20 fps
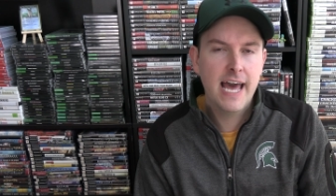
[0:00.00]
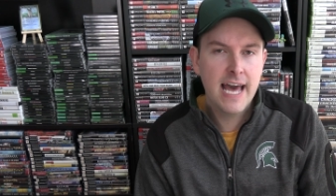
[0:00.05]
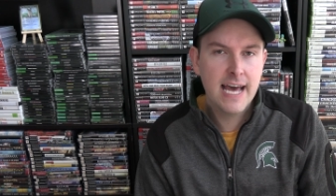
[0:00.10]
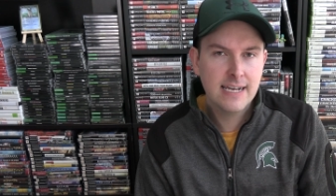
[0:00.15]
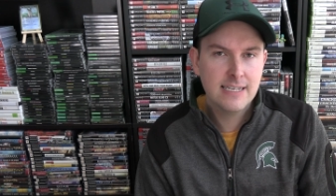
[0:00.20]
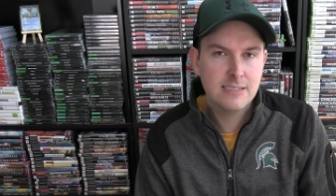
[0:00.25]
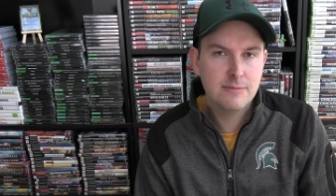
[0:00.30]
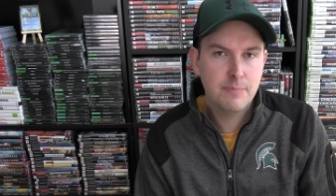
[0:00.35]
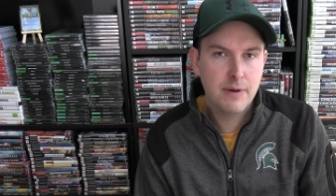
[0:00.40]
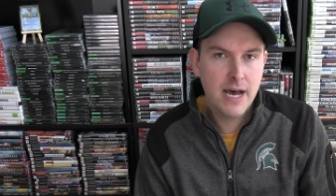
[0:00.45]

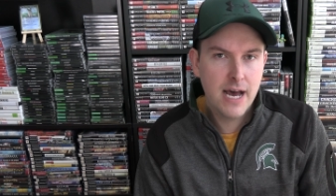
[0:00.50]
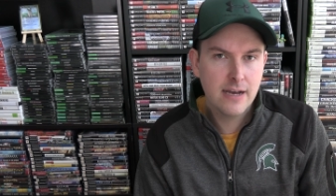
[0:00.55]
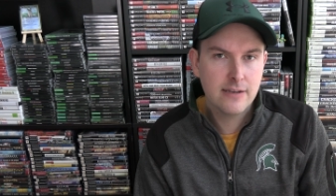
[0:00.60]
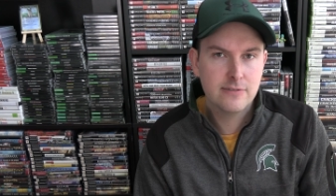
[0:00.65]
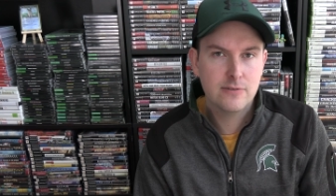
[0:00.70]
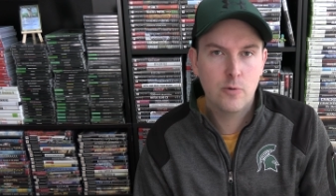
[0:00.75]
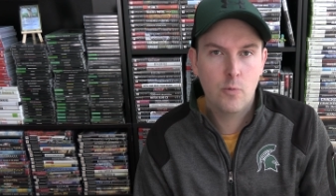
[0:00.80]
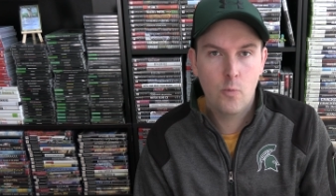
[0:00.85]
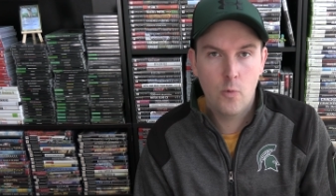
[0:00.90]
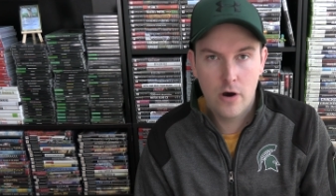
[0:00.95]

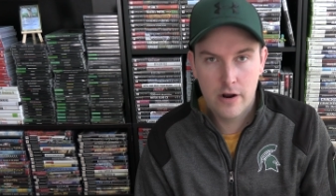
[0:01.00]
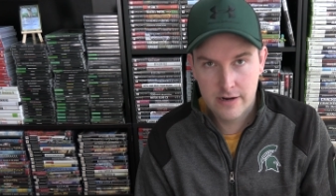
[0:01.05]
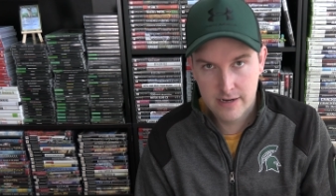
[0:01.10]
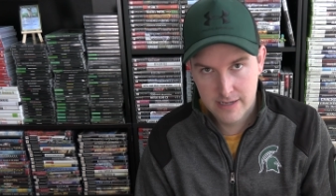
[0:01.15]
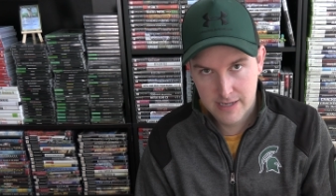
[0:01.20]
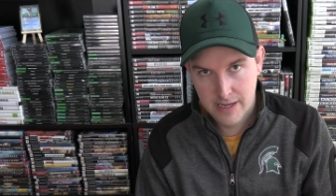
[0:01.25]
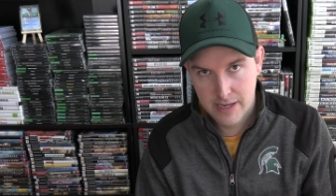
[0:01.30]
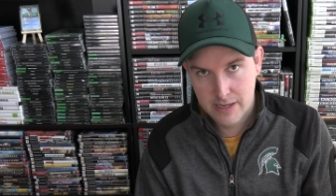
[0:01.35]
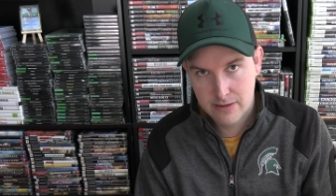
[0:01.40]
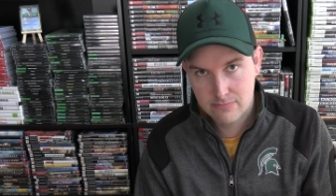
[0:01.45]
Xbox
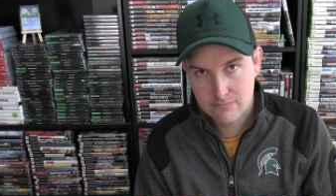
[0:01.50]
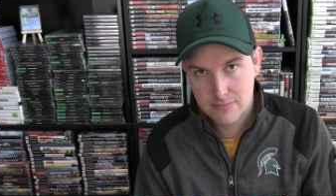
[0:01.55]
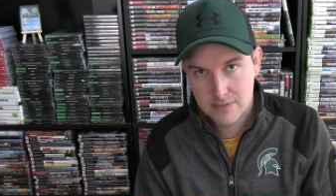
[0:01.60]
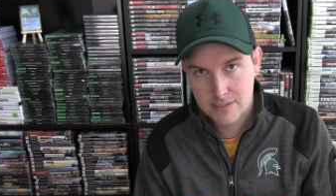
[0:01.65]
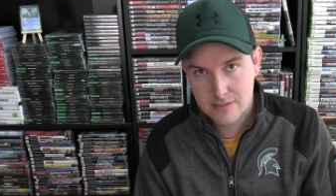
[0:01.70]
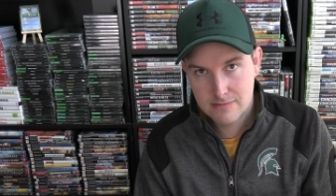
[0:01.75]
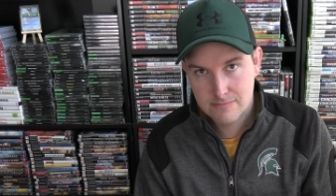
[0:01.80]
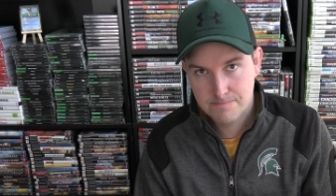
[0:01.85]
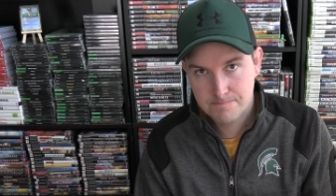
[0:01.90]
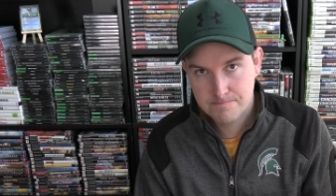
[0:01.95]
One
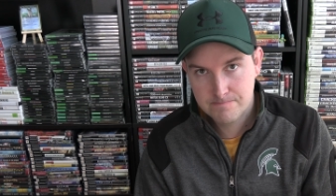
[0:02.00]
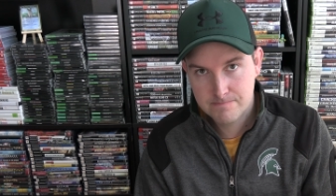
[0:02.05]
games.